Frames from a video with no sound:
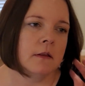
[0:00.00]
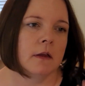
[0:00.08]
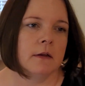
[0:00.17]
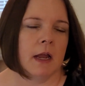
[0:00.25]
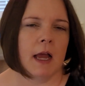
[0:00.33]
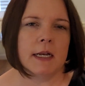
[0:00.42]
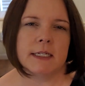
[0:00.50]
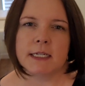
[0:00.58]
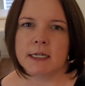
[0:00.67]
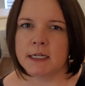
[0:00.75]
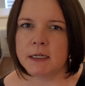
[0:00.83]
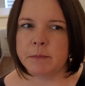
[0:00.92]
Not a
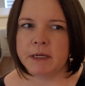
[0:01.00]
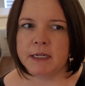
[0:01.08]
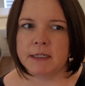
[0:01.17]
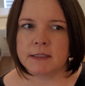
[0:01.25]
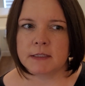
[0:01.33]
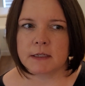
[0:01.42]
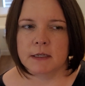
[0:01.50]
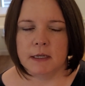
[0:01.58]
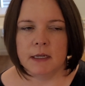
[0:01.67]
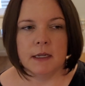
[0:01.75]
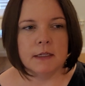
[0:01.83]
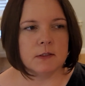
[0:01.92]
ton of musk.
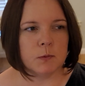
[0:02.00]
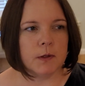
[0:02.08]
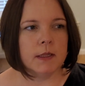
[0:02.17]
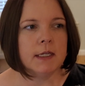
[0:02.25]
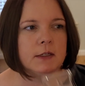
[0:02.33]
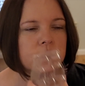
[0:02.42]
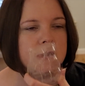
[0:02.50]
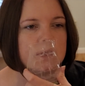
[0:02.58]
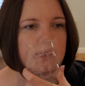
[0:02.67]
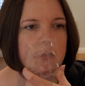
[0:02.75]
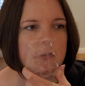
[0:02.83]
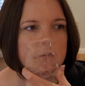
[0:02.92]
It's really just
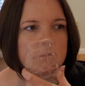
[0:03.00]
like